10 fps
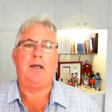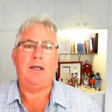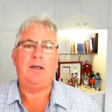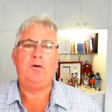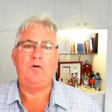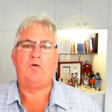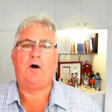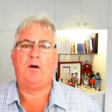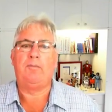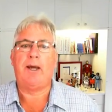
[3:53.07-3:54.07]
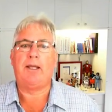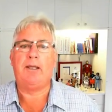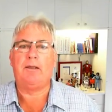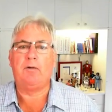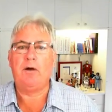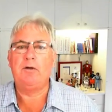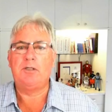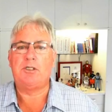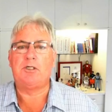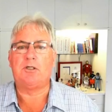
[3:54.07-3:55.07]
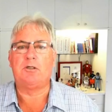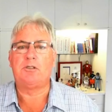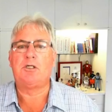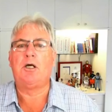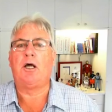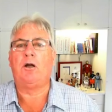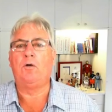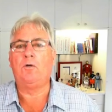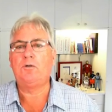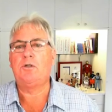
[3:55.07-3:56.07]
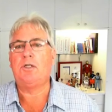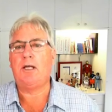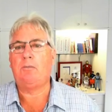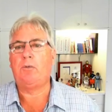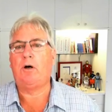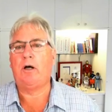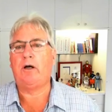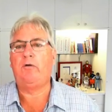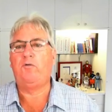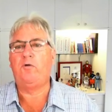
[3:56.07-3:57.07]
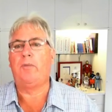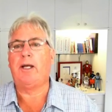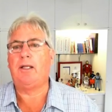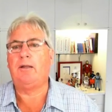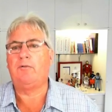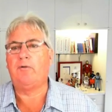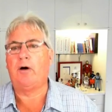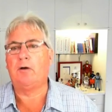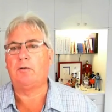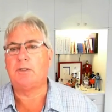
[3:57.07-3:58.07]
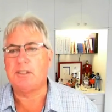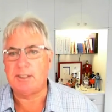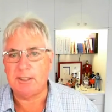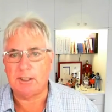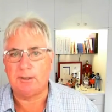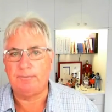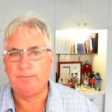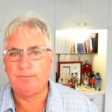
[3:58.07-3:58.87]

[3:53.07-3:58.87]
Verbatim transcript: in control of making their own decisions and look to the umpire for making the final decision.